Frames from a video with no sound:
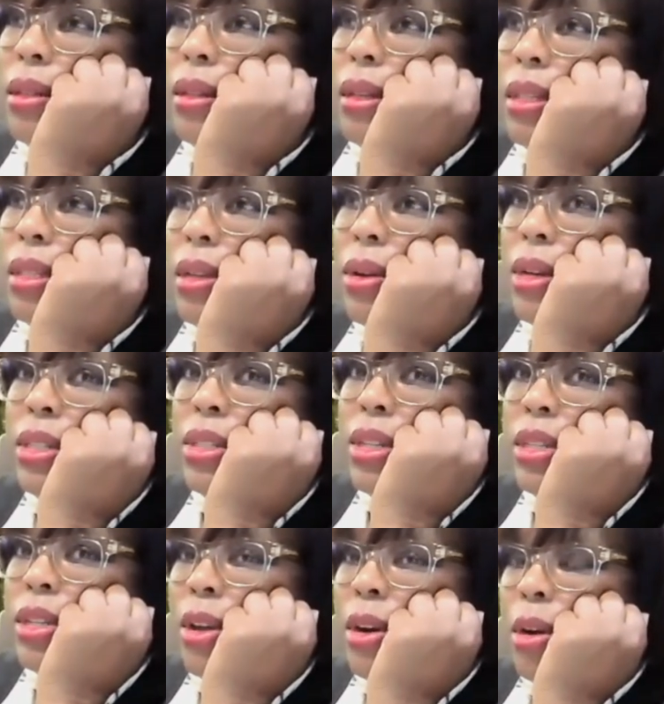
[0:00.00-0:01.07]
So it's
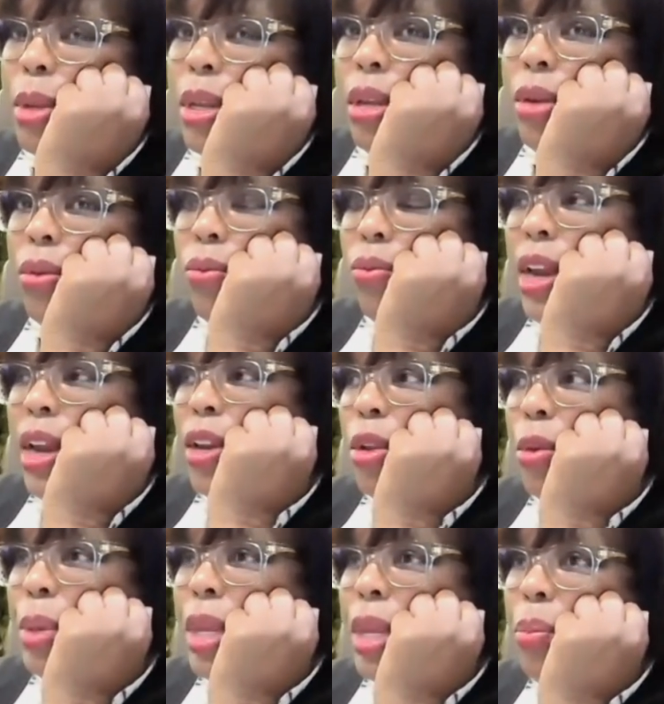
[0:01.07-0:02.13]
just going to be regular
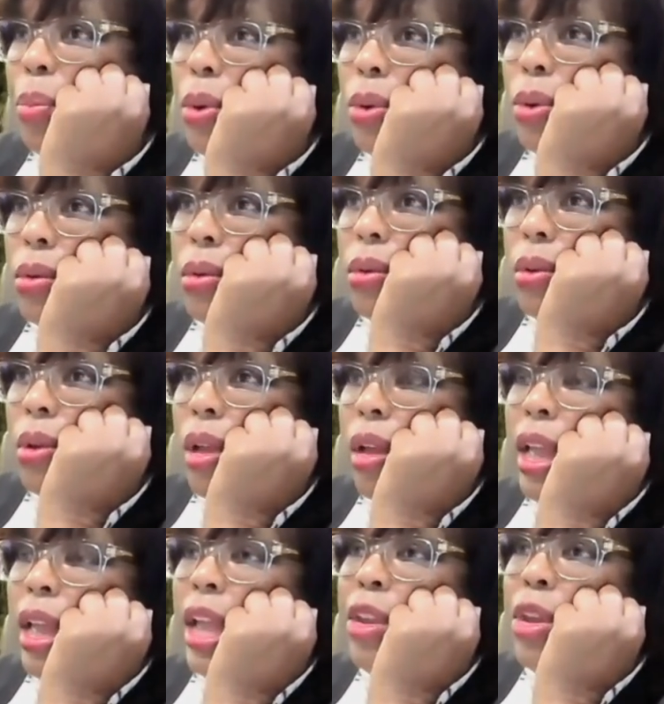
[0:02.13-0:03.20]
people.
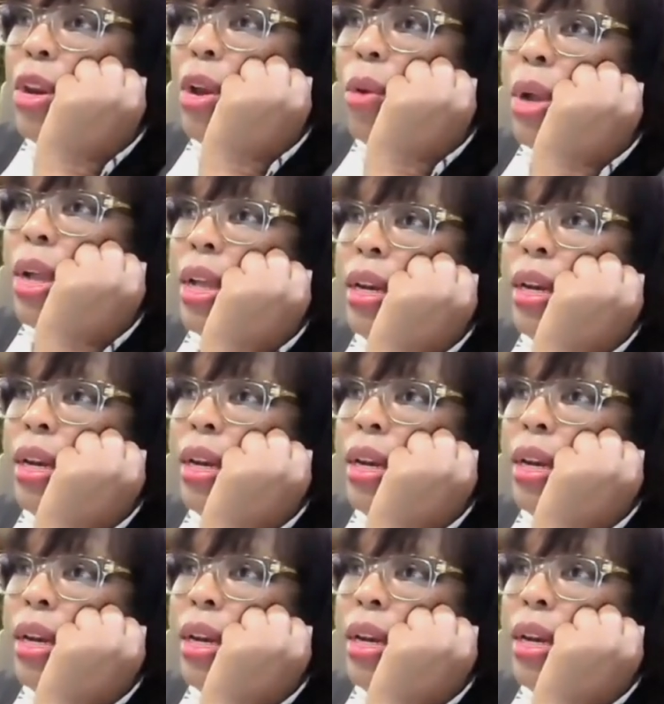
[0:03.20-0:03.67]
And you know what?